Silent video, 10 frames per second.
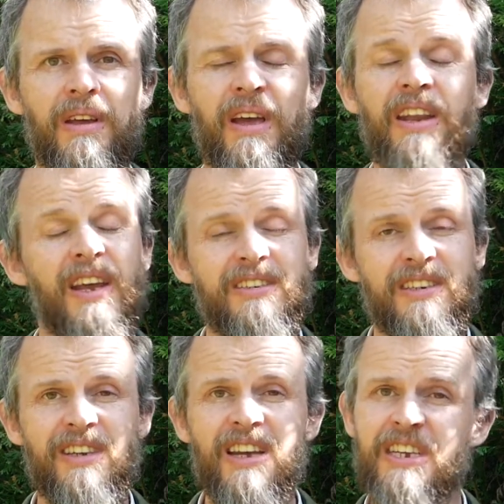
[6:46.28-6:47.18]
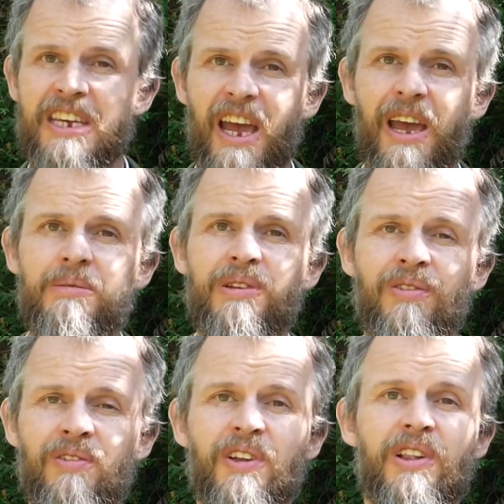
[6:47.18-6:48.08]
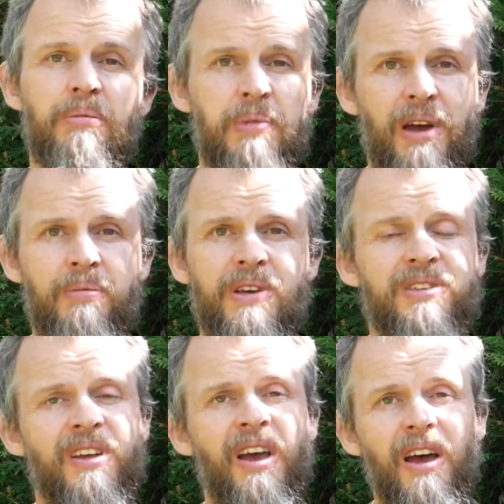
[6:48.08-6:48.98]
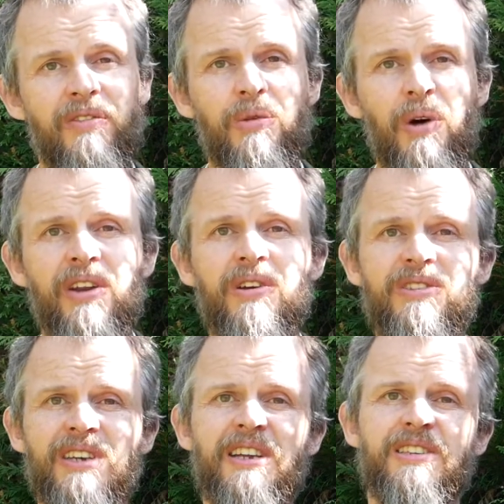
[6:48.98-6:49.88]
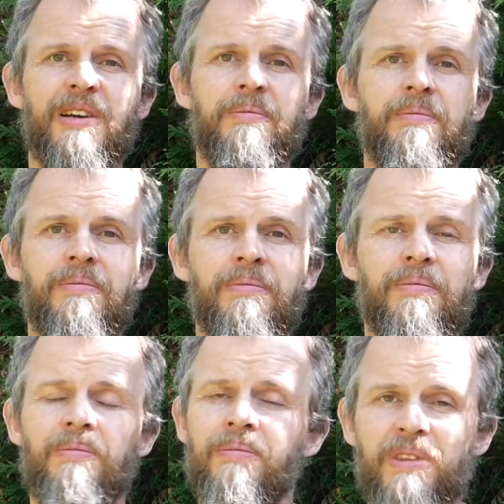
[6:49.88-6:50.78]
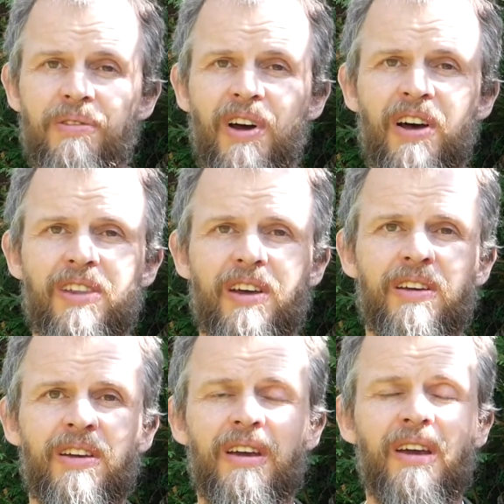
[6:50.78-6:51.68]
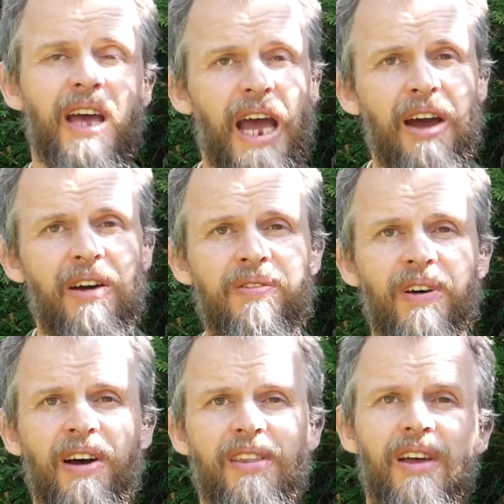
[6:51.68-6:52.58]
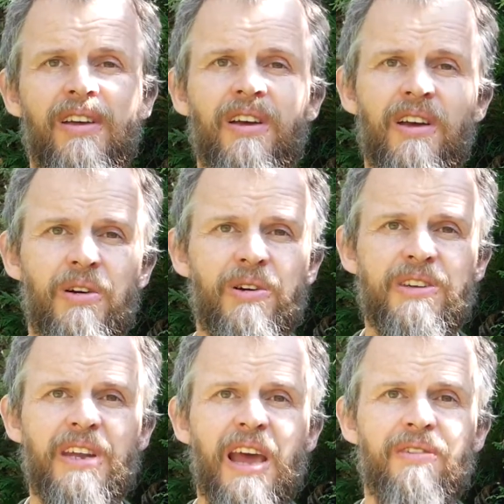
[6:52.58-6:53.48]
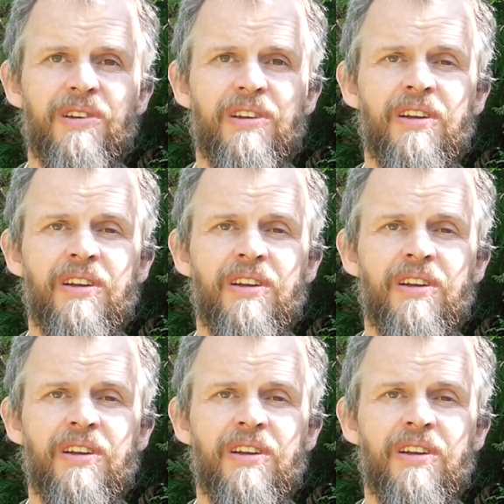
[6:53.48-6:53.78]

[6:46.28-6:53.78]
And as he said, he came to fulfill the purpose of the one who sent him, the Father, our Father, who is in heaven.